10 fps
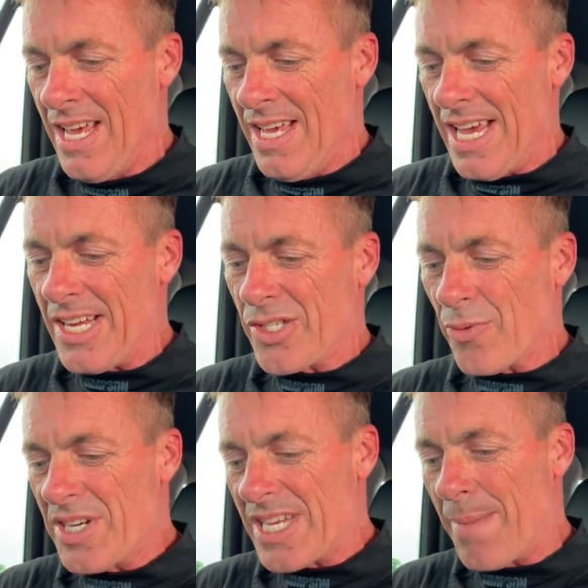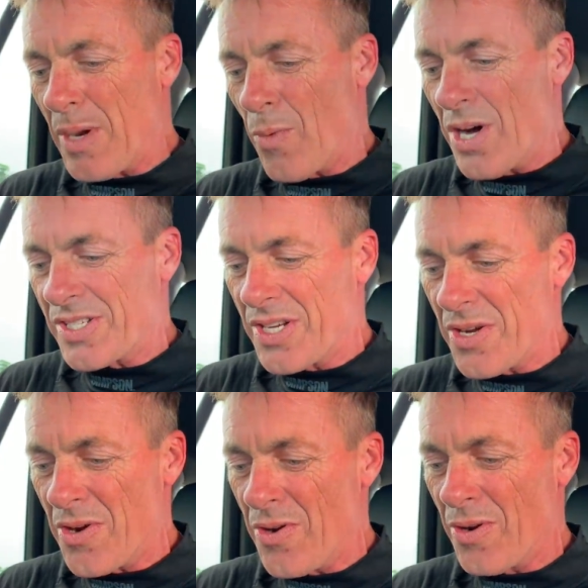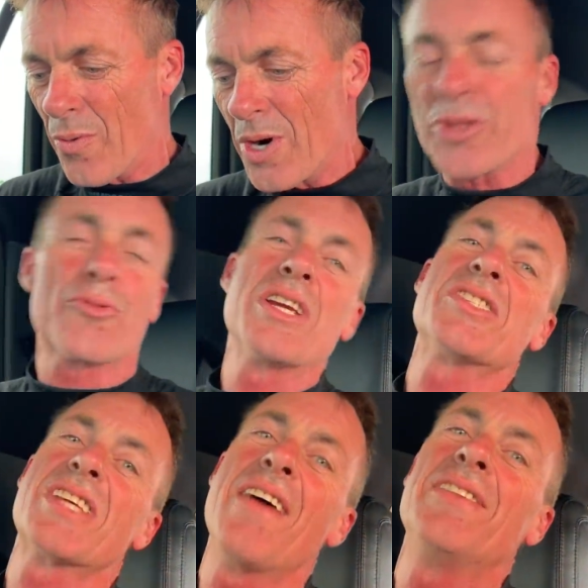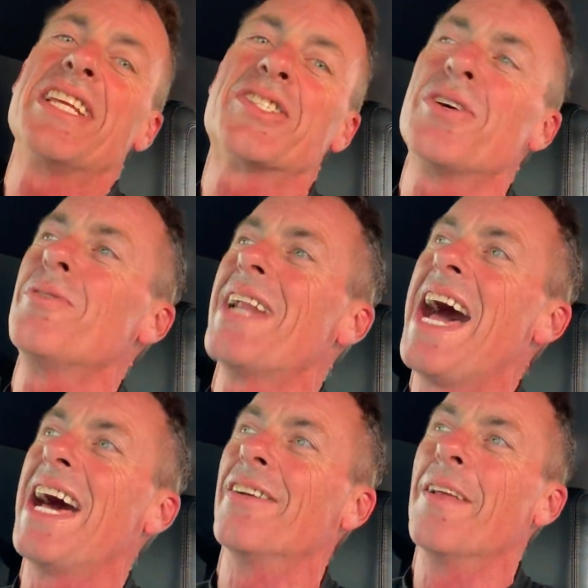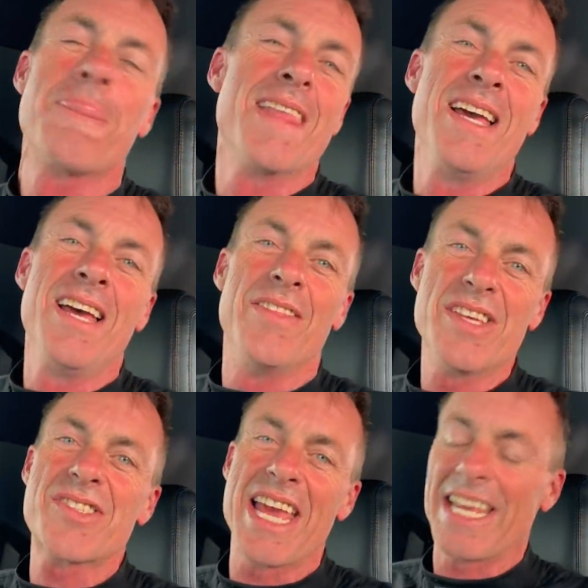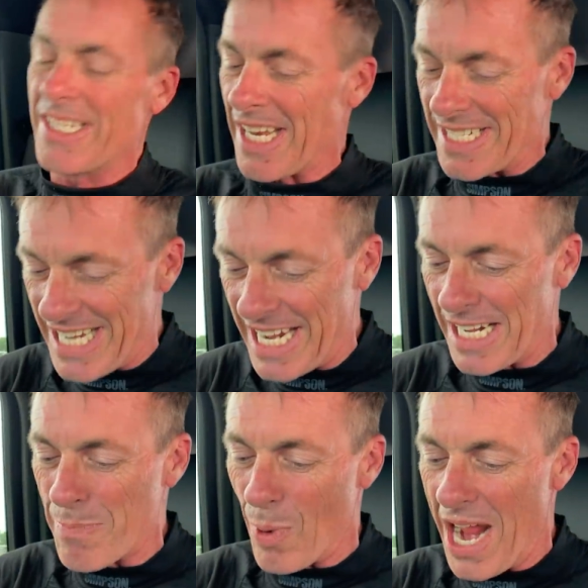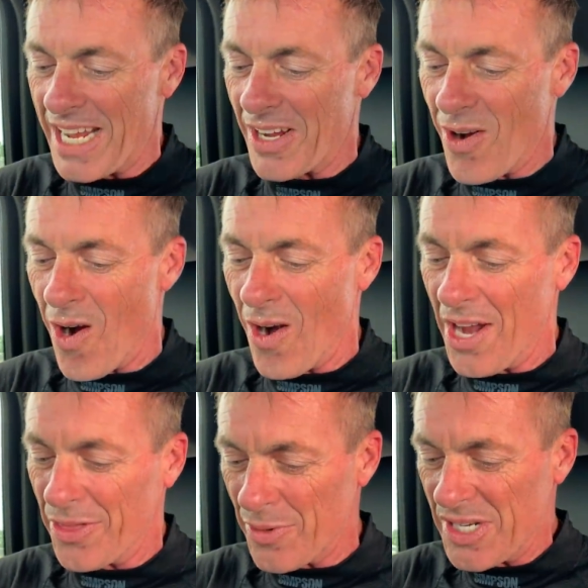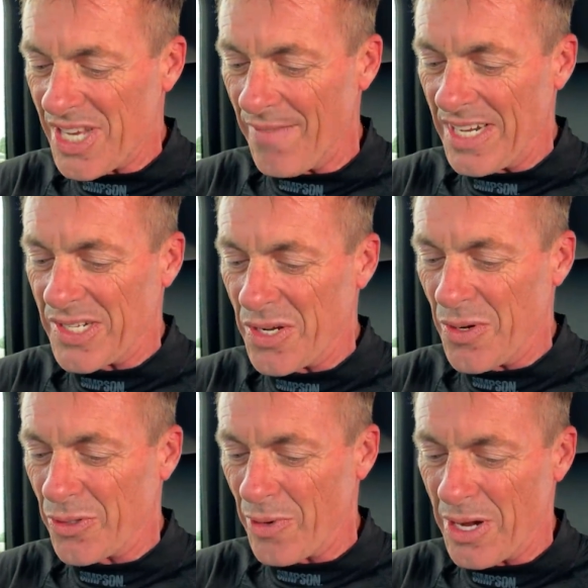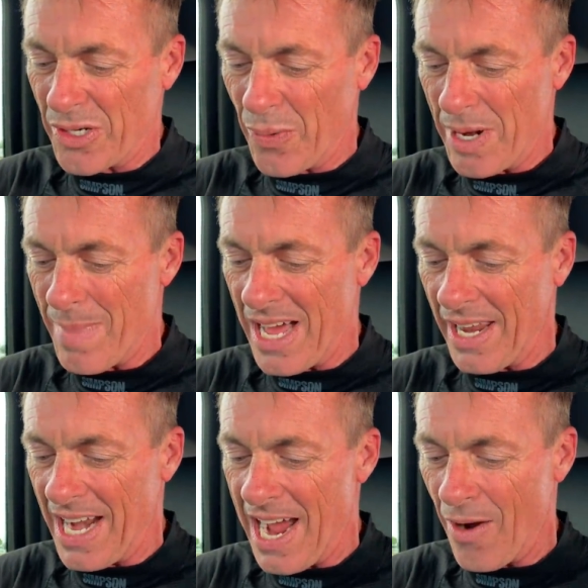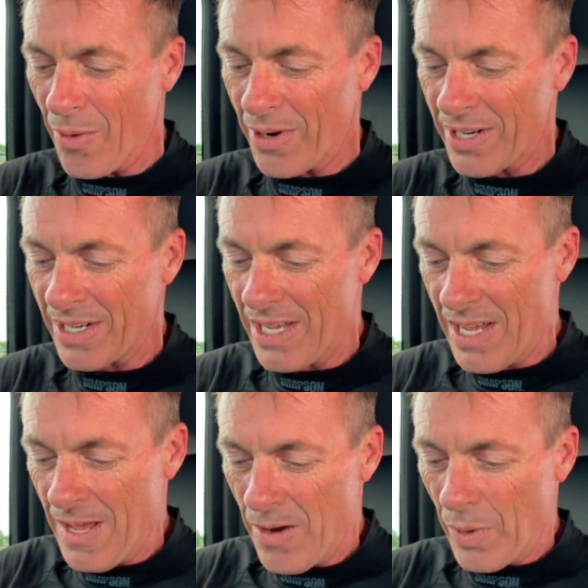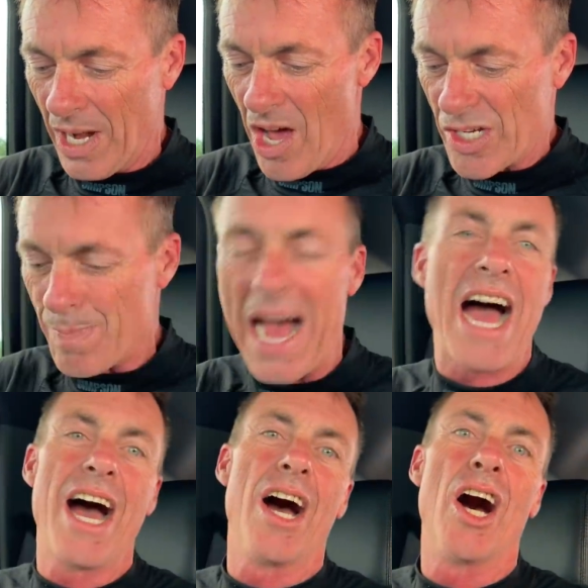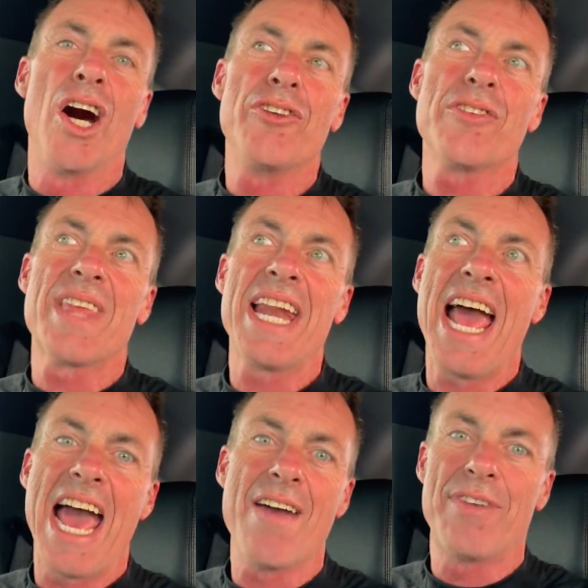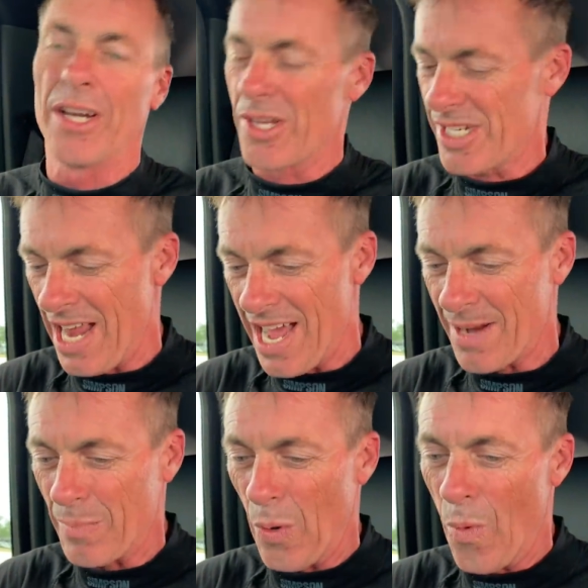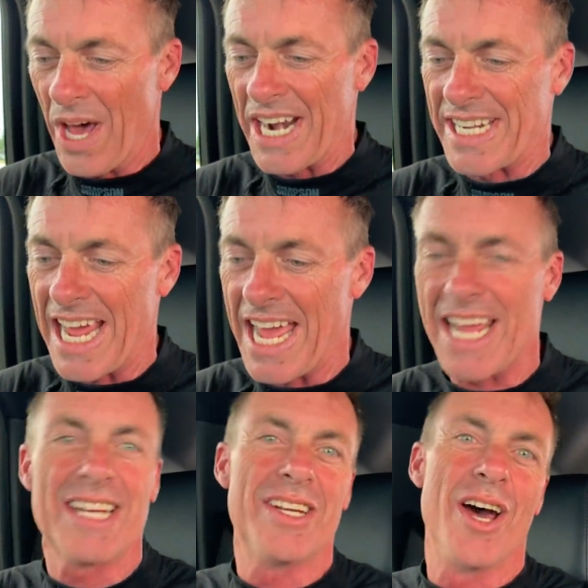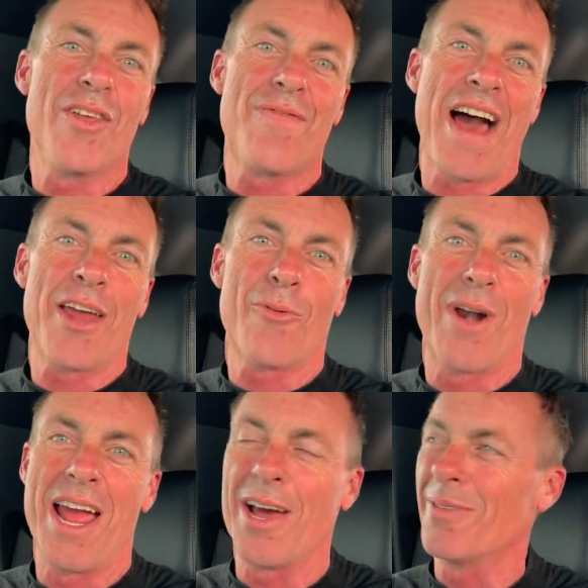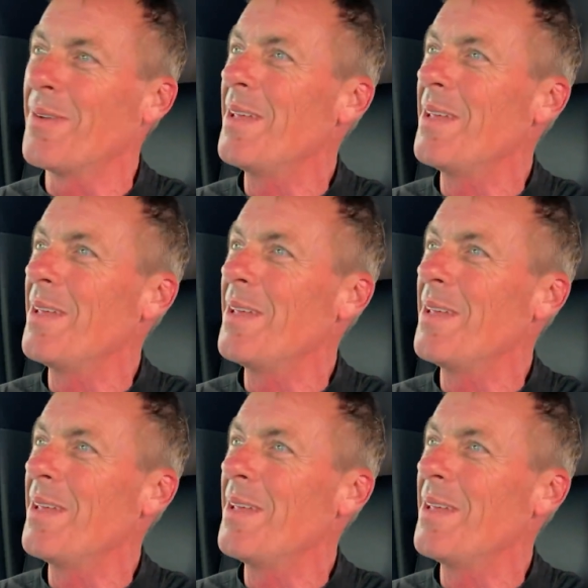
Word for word: He's 371 too. We're 372 9. This thing is a deadly bracket car at 372, 320 mile an hour. We lost by a hundredth and a half, it looks like. But what a day, another final round.